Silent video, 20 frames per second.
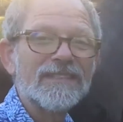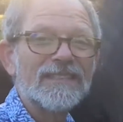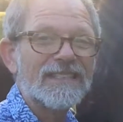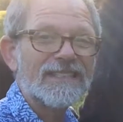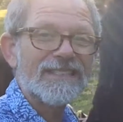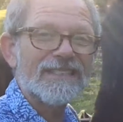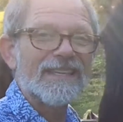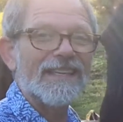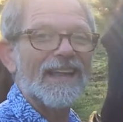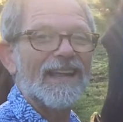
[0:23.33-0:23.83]
It's
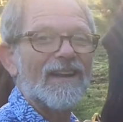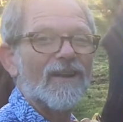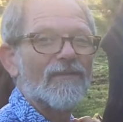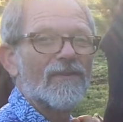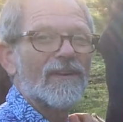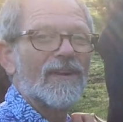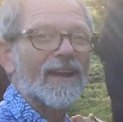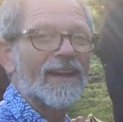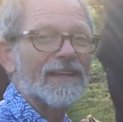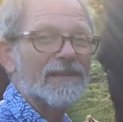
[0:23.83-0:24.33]
68
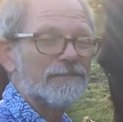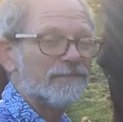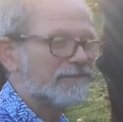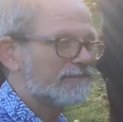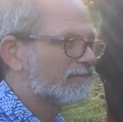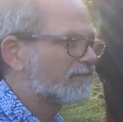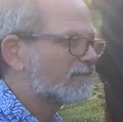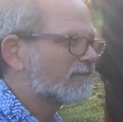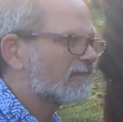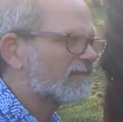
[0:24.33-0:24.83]
overnight.
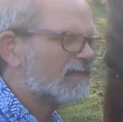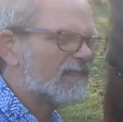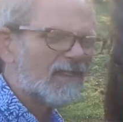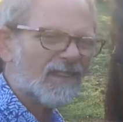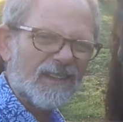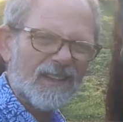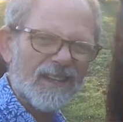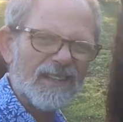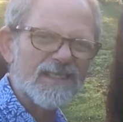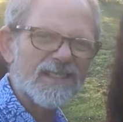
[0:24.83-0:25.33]

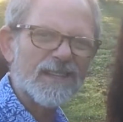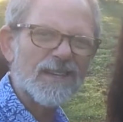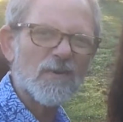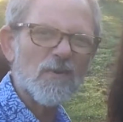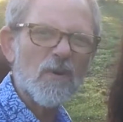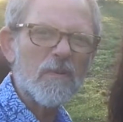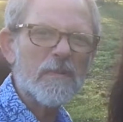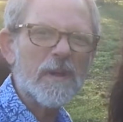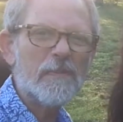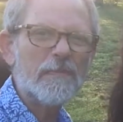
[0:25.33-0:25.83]
It's
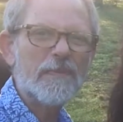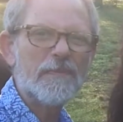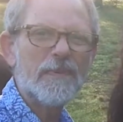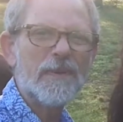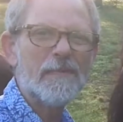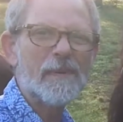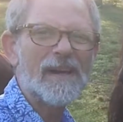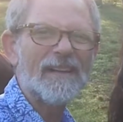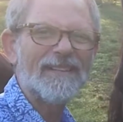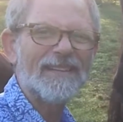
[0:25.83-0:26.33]
going to warm up to
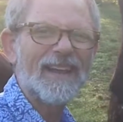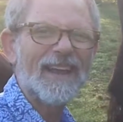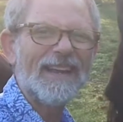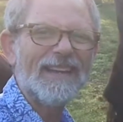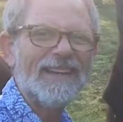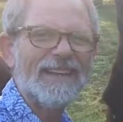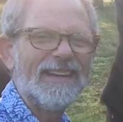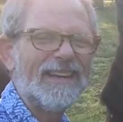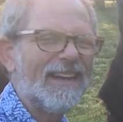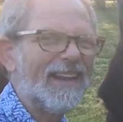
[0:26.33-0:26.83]
be about
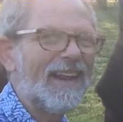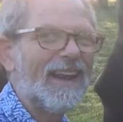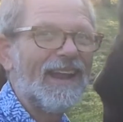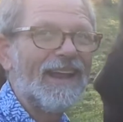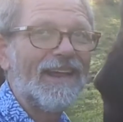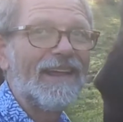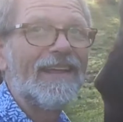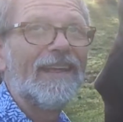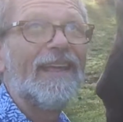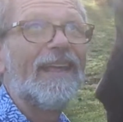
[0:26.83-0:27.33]
90 today.